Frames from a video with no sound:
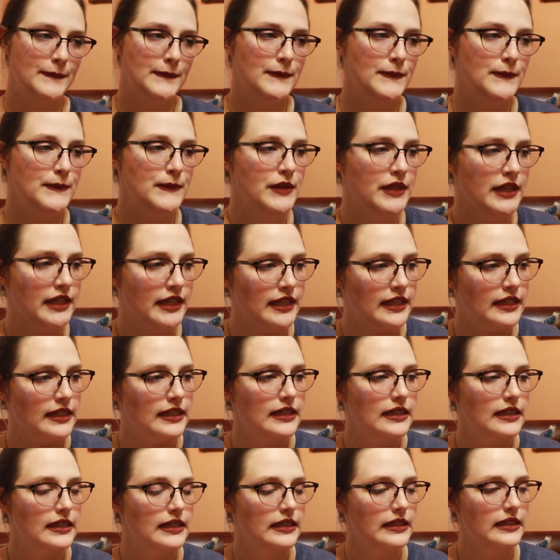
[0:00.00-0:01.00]
but
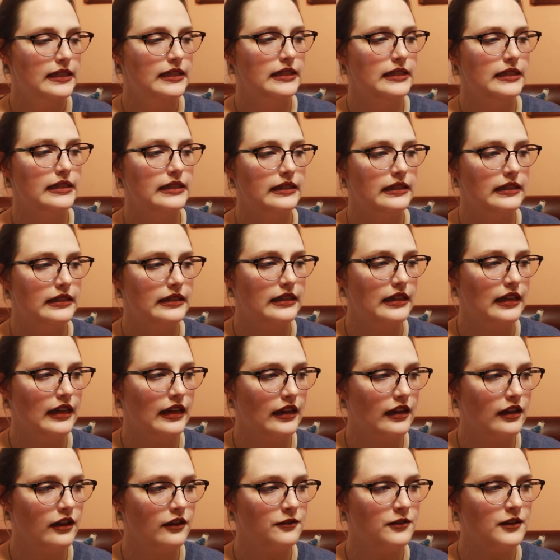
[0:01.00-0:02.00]

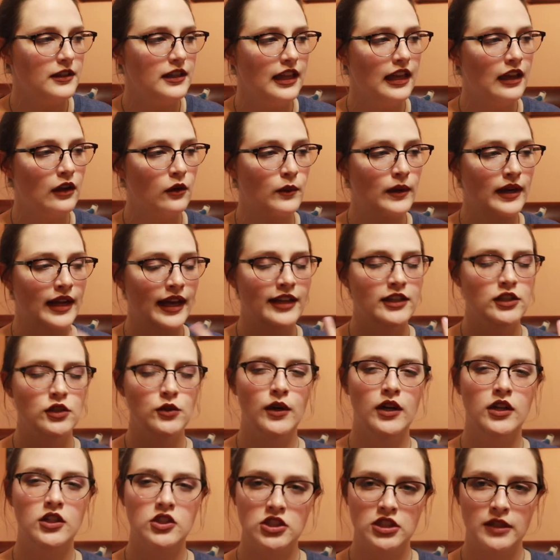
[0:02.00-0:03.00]
I feel like when I do
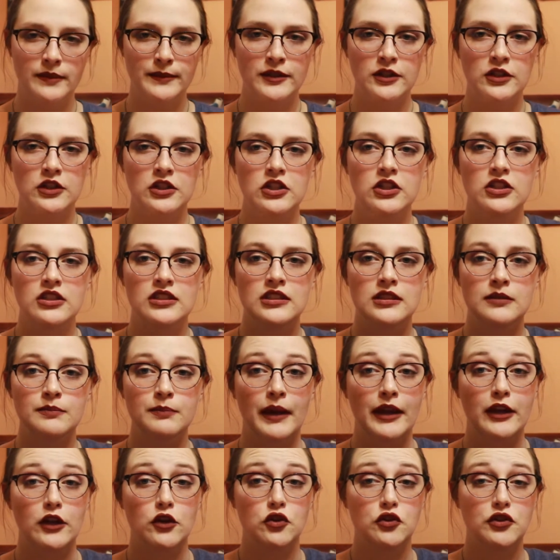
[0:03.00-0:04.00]
all shimmer looks,
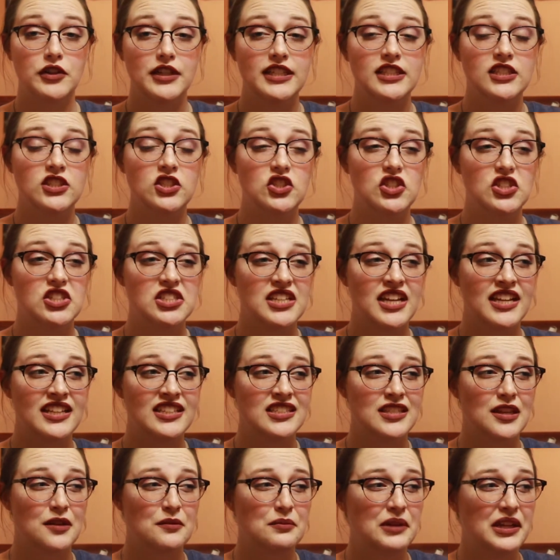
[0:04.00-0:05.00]
my crease just
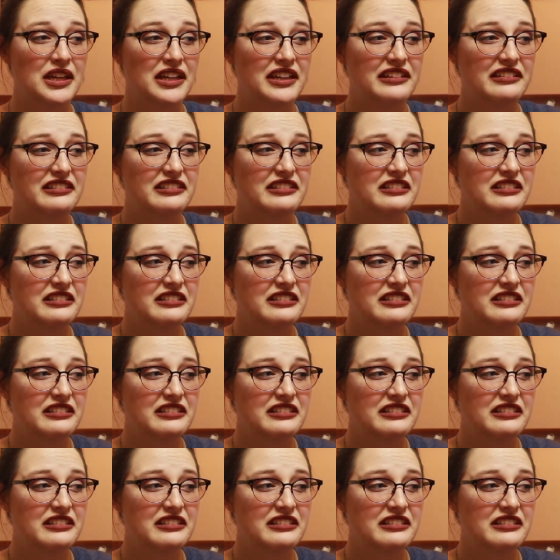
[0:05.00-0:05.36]
ends up like